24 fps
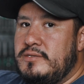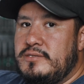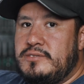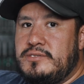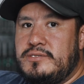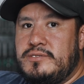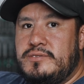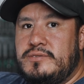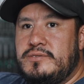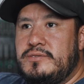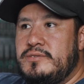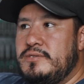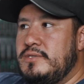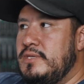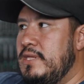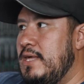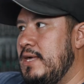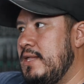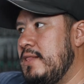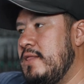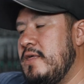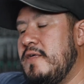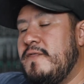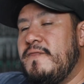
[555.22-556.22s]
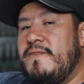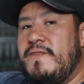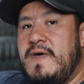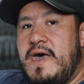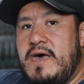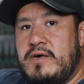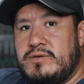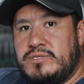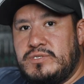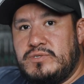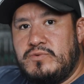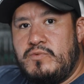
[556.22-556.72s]
to like the
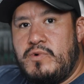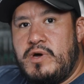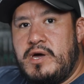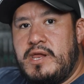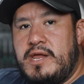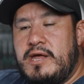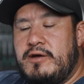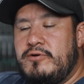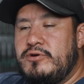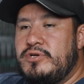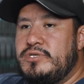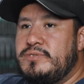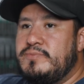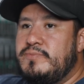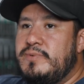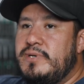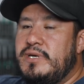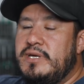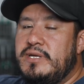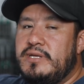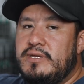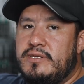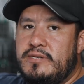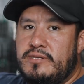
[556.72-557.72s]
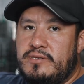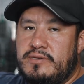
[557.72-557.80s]
1,000 watt hours, but